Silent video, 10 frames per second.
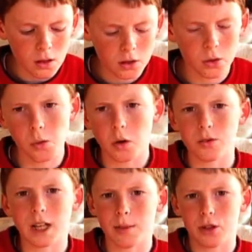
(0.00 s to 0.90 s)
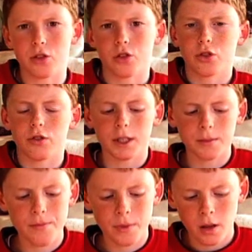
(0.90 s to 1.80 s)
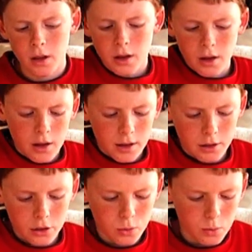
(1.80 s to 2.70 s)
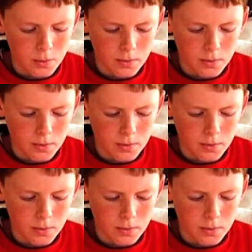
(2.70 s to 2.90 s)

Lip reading: so it won't damage the screen. And just